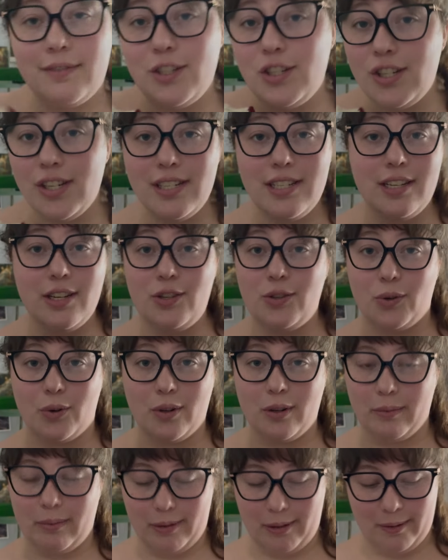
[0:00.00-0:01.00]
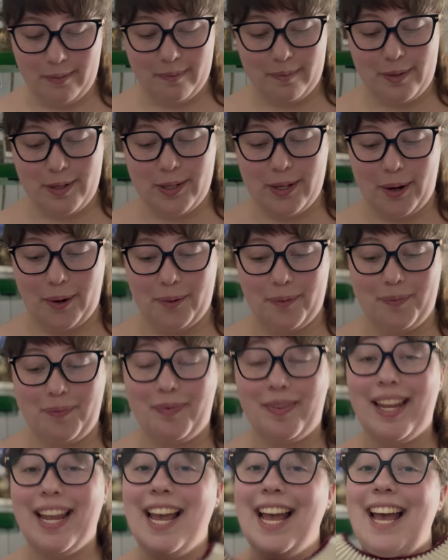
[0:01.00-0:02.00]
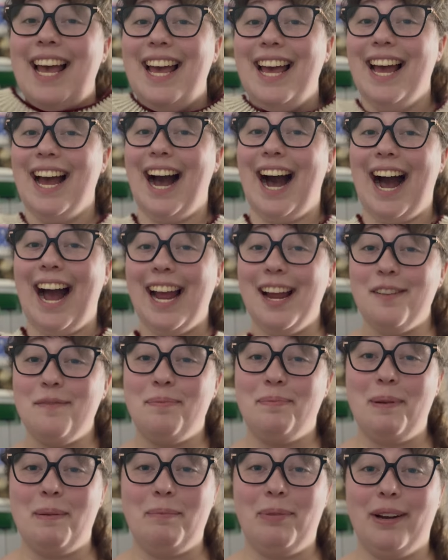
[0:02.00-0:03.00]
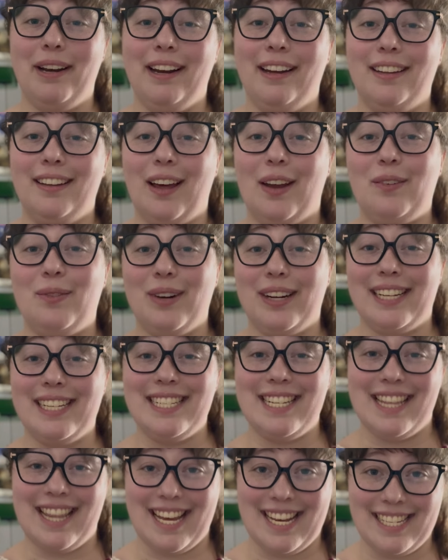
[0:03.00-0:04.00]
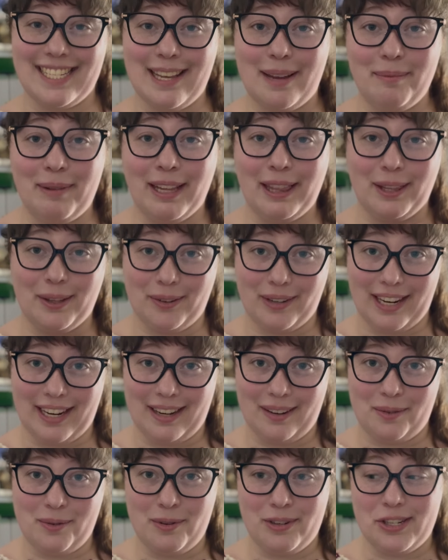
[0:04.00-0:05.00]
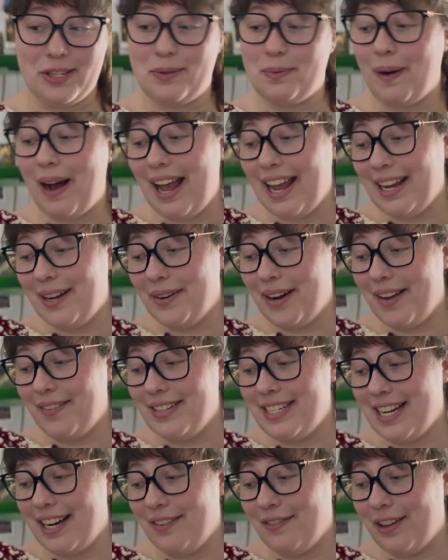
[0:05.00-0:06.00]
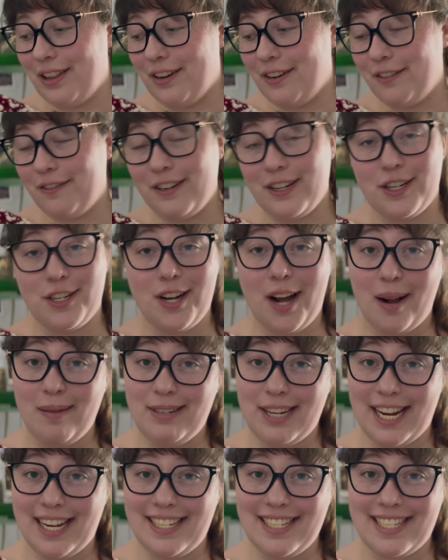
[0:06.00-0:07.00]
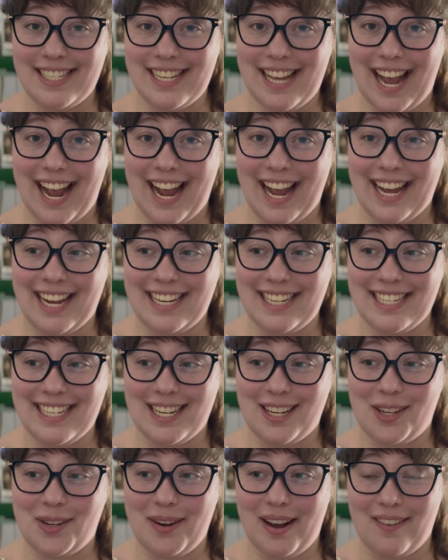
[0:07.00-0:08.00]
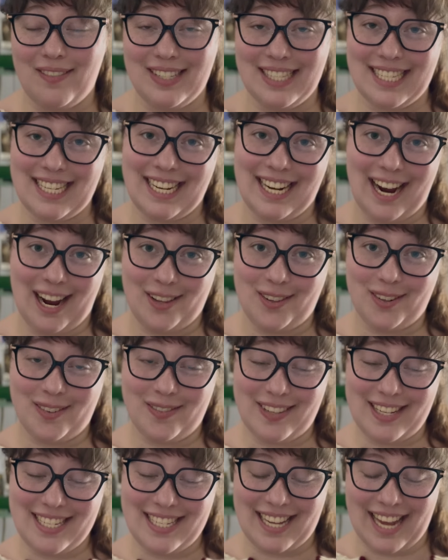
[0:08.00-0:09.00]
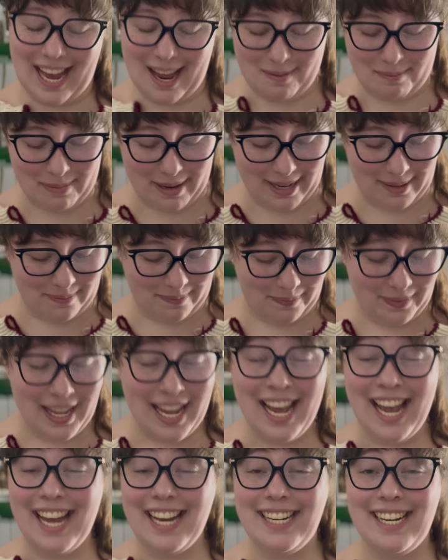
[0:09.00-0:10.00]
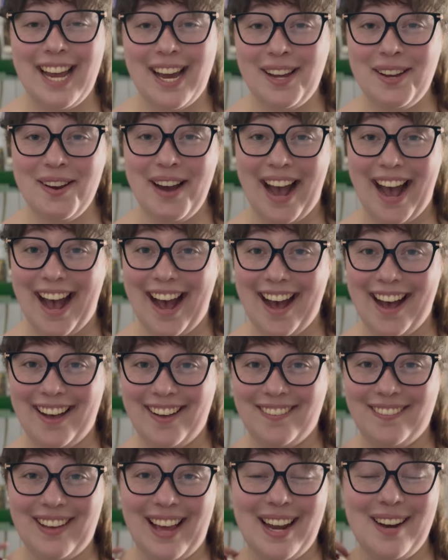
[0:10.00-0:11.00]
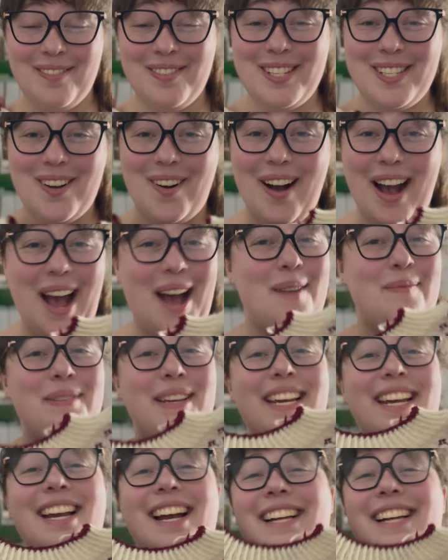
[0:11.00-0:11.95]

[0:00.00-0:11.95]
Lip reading: Just adorable. So, I have been putting a lot of work into this and my Lunan, which is why I don't have a ton of other finished objects, and you haven't seen either of these yet, but now you have, and I'm so happy.